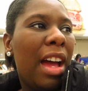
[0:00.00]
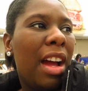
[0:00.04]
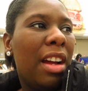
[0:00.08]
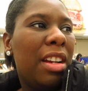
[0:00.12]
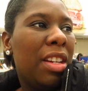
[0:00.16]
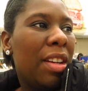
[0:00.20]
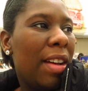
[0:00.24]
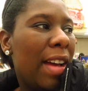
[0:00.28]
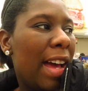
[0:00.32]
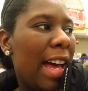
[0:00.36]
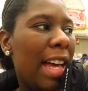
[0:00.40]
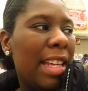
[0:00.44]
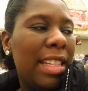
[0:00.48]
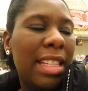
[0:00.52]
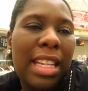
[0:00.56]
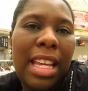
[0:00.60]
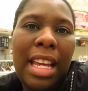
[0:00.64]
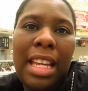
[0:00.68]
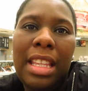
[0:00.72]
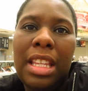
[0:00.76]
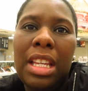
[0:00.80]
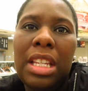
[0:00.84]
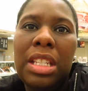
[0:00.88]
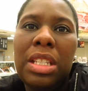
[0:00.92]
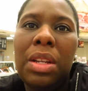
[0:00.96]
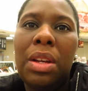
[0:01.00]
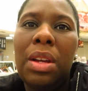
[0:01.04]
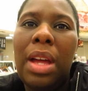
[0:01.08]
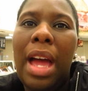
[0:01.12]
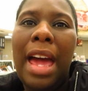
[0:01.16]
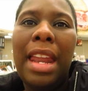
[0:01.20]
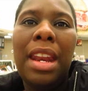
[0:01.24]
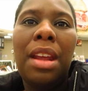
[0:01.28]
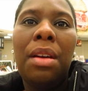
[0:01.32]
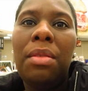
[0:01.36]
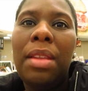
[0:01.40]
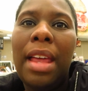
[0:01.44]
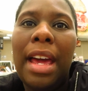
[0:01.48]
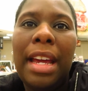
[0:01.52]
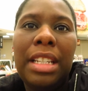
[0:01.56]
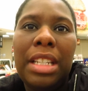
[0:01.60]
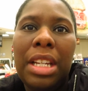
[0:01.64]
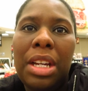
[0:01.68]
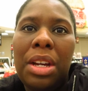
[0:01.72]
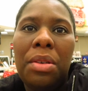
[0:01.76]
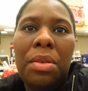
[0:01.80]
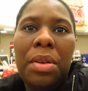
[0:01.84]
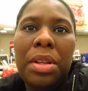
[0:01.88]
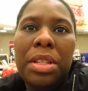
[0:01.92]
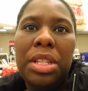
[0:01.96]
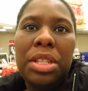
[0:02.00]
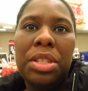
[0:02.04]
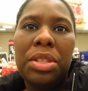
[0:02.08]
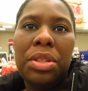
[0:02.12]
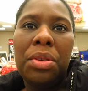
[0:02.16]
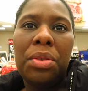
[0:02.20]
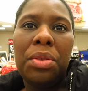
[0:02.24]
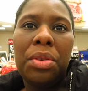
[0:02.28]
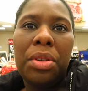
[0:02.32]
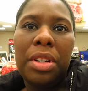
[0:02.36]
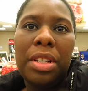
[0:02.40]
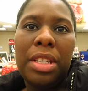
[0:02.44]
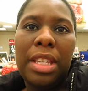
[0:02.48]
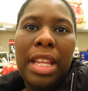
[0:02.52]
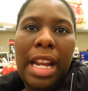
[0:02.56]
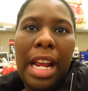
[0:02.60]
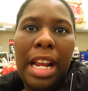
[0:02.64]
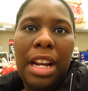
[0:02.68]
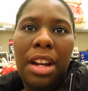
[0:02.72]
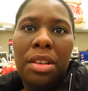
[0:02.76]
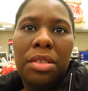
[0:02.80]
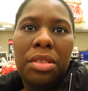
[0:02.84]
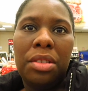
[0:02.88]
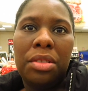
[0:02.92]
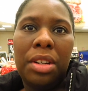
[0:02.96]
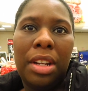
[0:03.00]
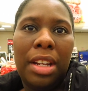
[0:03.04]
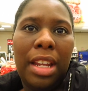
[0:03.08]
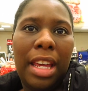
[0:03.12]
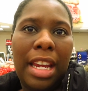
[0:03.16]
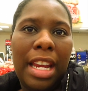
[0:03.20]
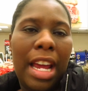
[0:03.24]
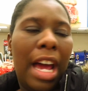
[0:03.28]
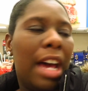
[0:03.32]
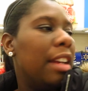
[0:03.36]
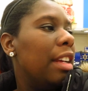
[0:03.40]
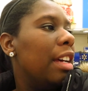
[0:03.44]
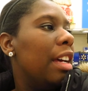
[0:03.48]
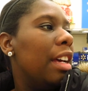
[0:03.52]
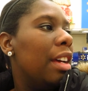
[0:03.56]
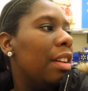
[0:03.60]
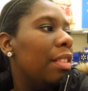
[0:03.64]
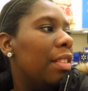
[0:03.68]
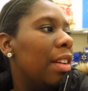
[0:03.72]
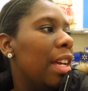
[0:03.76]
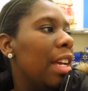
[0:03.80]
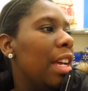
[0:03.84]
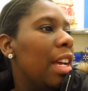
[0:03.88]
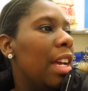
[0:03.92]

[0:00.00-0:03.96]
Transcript: Are you guys like this? I don't like to go into stores that I don't know the layout of.